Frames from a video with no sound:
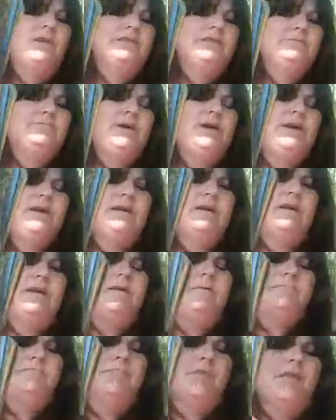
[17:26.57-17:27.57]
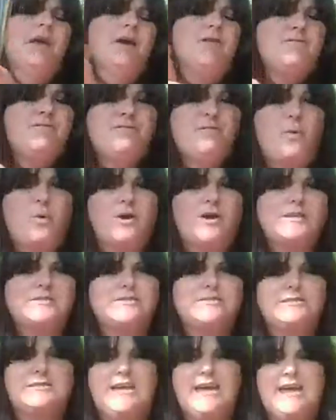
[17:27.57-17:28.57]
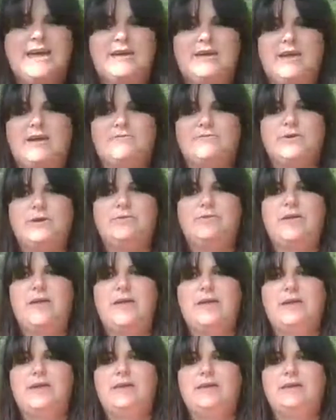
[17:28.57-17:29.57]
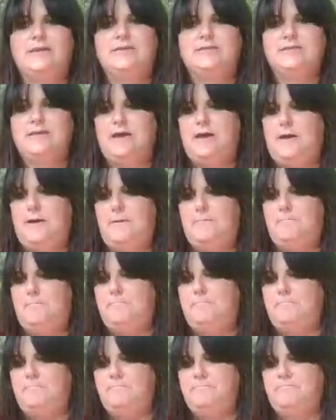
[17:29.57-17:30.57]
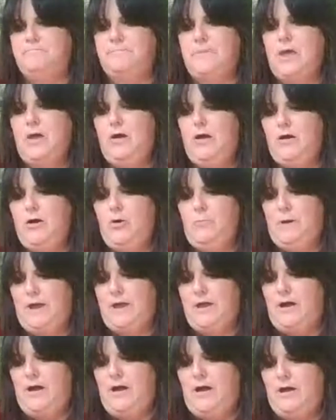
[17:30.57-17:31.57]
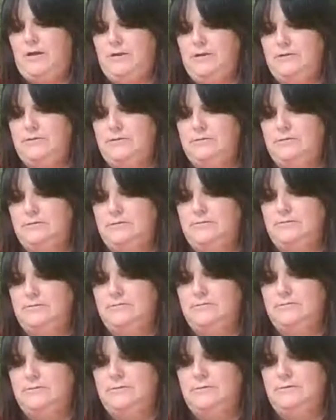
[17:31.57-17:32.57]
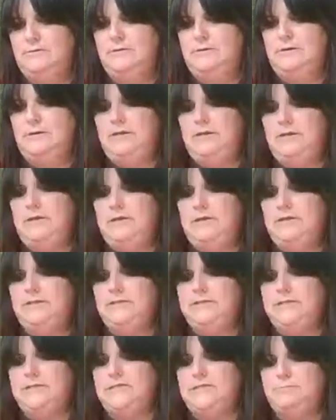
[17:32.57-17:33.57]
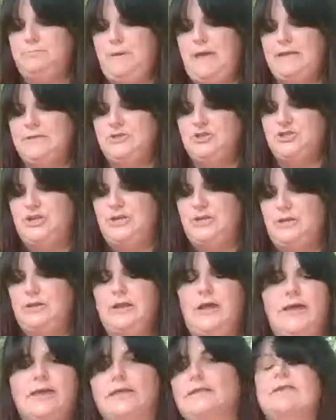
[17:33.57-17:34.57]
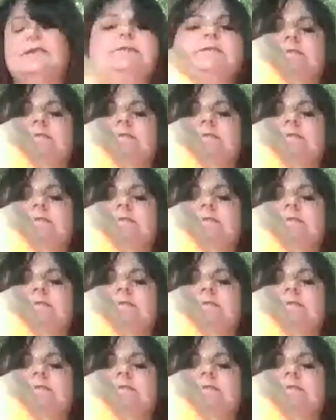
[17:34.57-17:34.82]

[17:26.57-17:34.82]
this being a forest deck, everything is oh my god, suspension. This